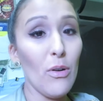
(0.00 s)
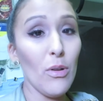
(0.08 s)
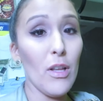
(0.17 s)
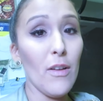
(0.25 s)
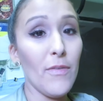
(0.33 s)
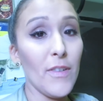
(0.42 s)

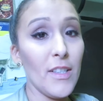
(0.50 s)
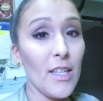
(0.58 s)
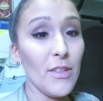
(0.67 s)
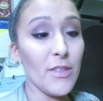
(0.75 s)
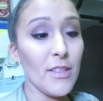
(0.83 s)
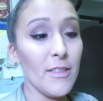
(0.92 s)
Olaf and
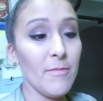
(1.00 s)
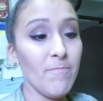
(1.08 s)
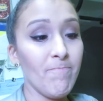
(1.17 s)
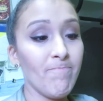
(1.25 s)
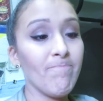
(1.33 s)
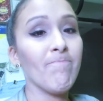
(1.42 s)
Elsa.
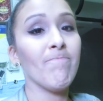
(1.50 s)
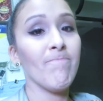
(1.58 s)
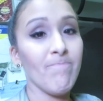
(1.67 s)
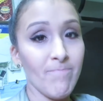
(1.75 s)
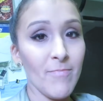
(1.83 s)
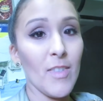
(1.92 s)

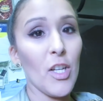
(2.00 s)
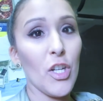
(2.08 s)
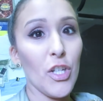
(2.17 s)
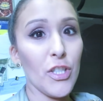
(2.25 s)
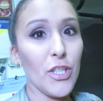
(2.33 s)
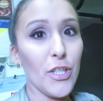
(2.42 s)

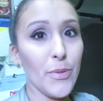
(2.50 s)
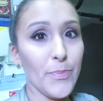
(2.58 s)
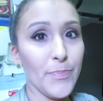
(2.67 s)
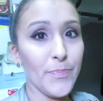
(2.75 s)
Good to know.